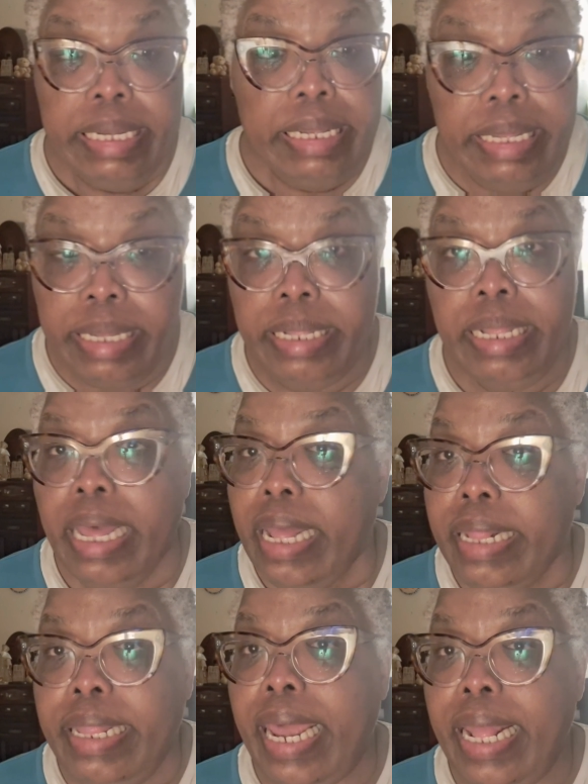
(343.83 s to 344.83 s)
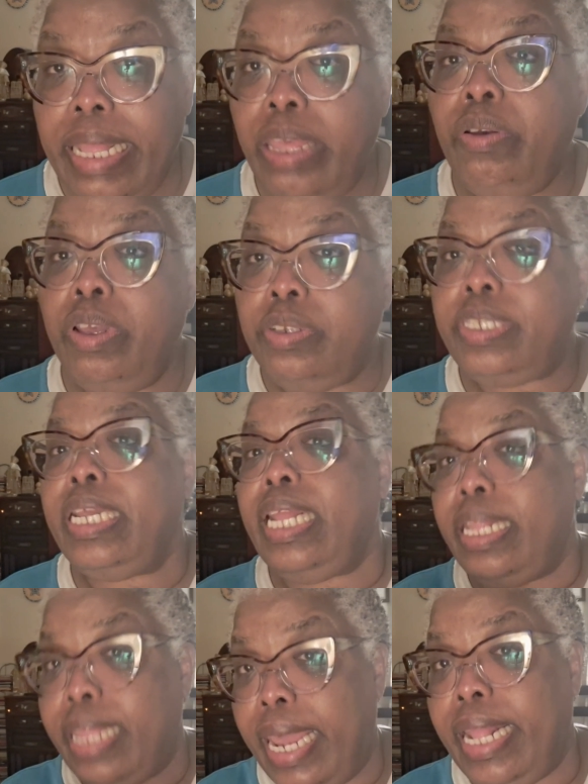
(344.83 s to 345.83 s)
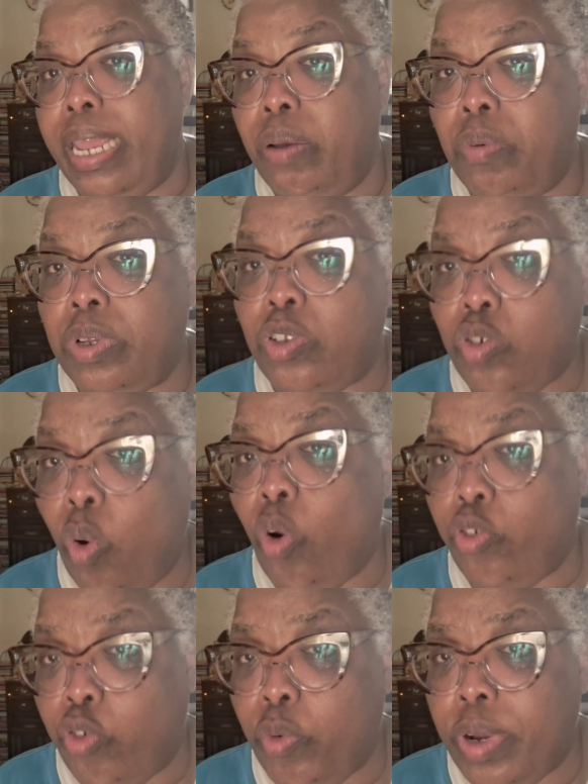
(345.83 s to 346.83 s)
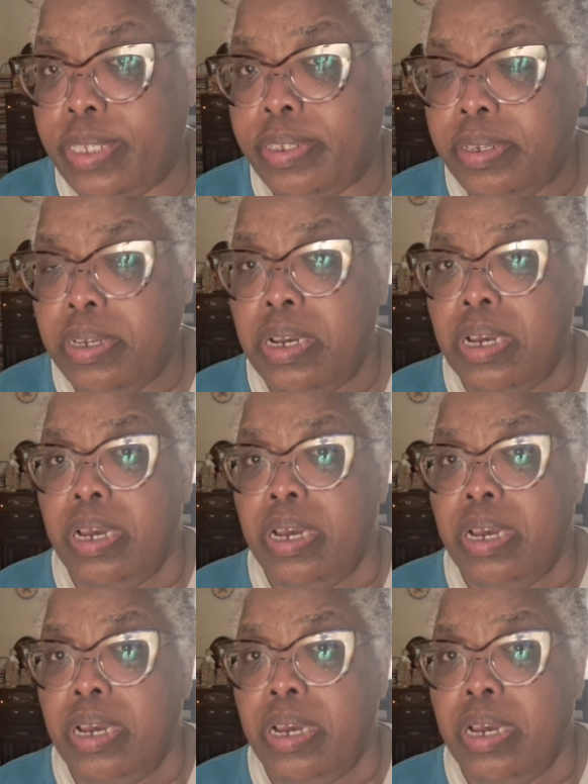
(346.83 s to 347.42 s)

You see that dating was torturous